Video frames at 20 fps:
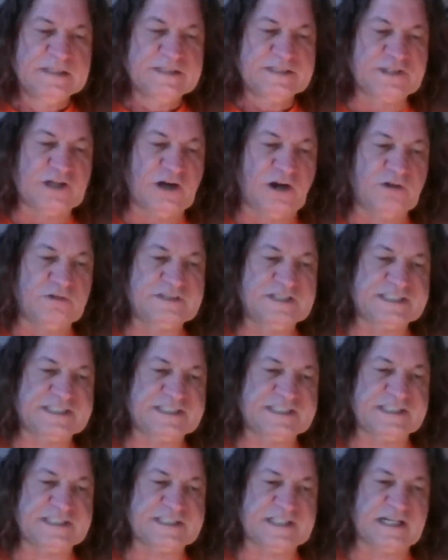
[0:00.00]
So this
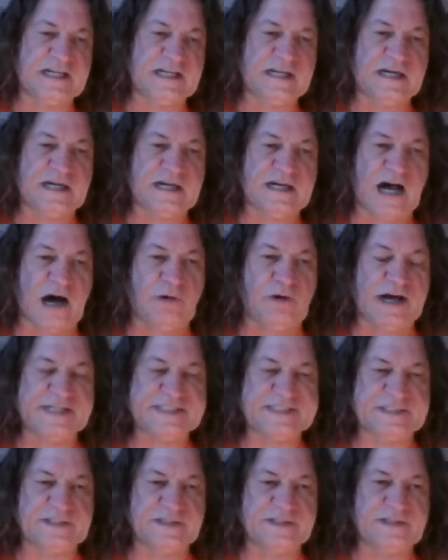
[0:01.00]
is how I
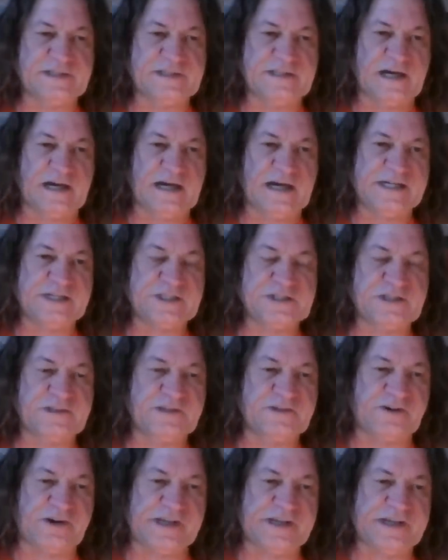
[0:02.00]
studied
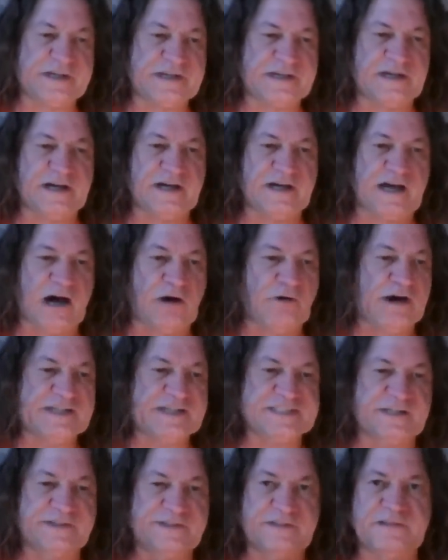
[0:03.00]
ancient Greek, how I
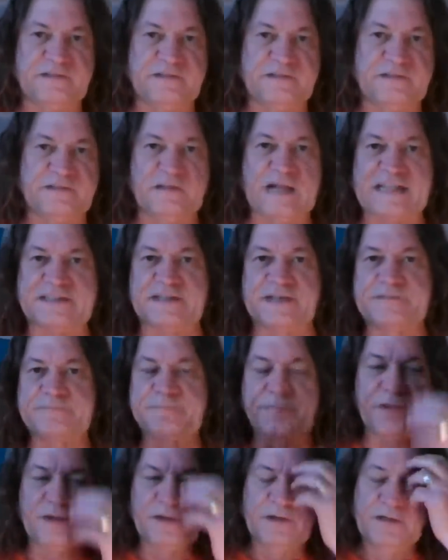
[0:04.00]
studied Latin,
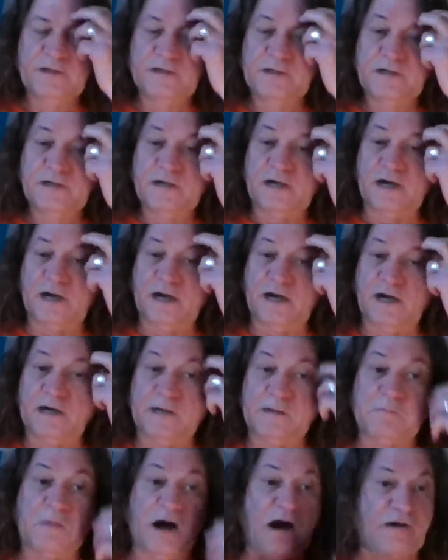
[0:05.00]

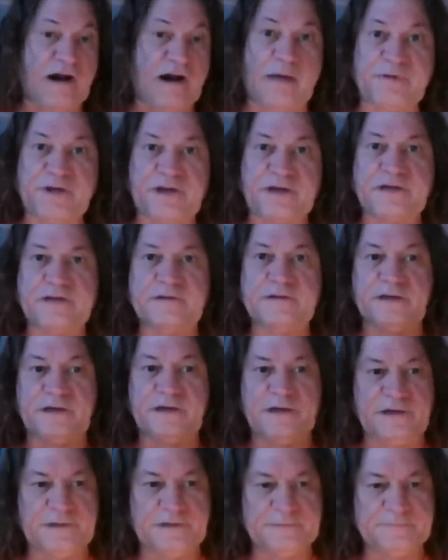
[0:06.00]
Arabic,
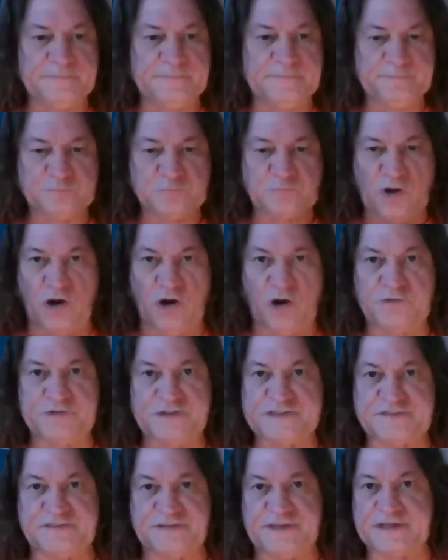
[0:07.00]
all
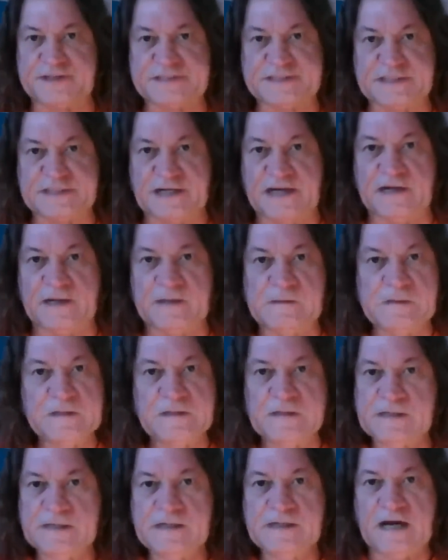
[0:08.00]
these things.
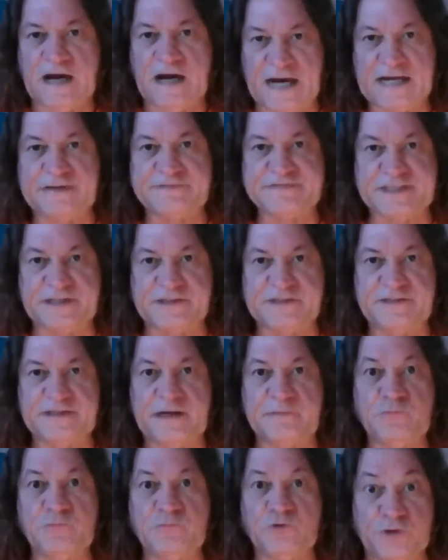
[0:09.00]
I have studied
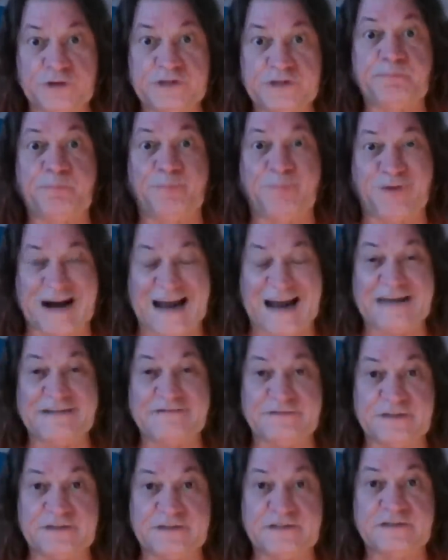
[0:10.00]
them with
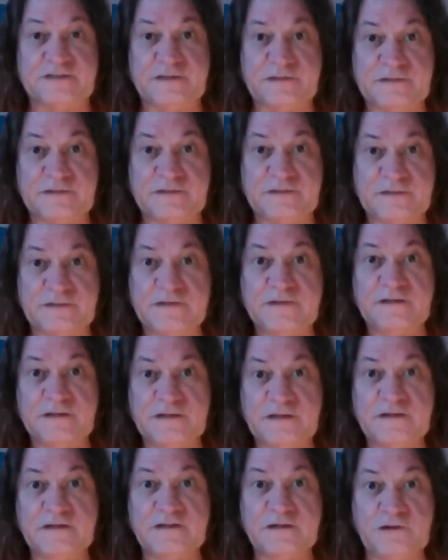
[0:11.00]
private
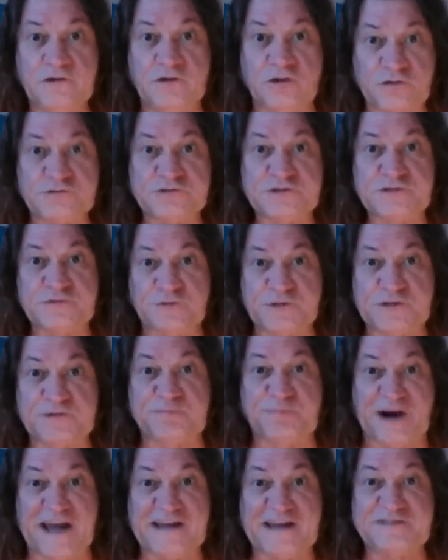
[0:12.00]
gurus, with
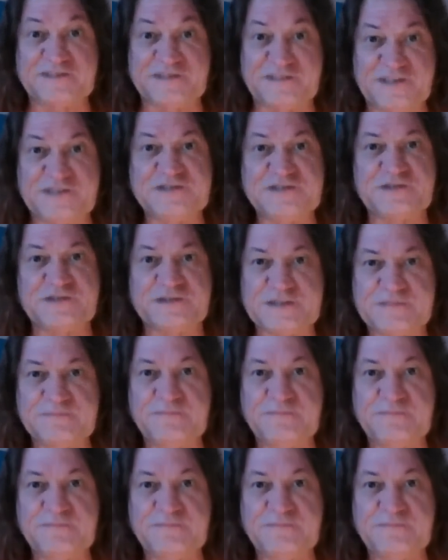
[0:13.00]
private teachers.